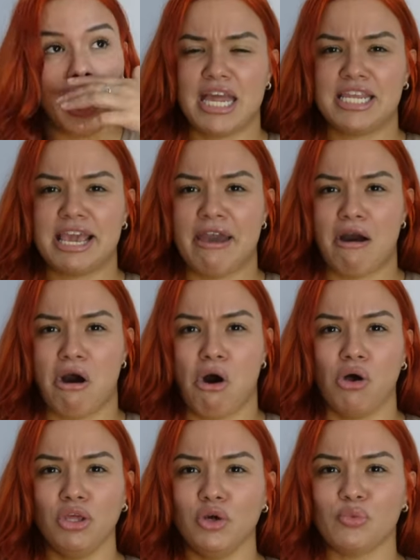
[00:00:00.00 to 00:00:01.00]
And yet,
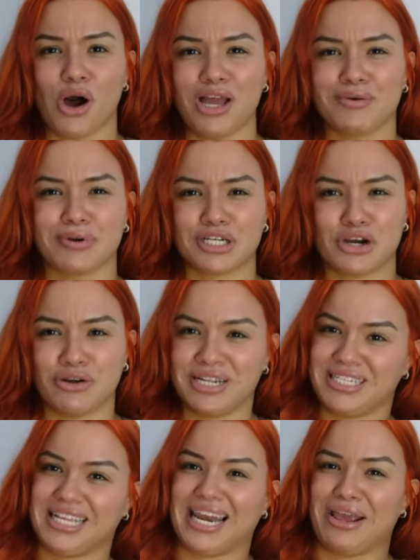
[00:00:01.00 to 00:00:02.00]
all you want in return
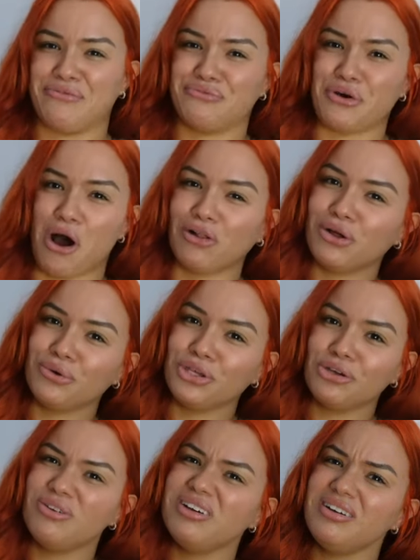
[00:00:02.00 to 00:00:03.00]
is that I follow
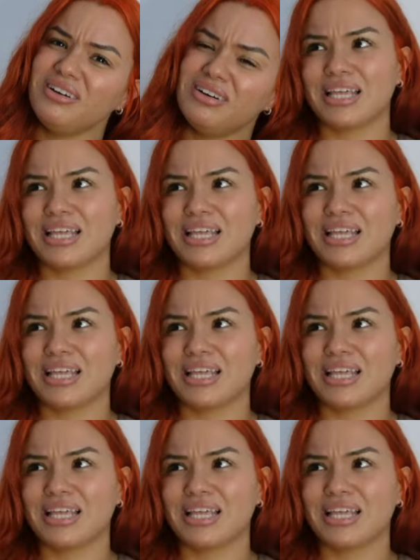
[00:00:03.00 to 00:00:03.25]
you,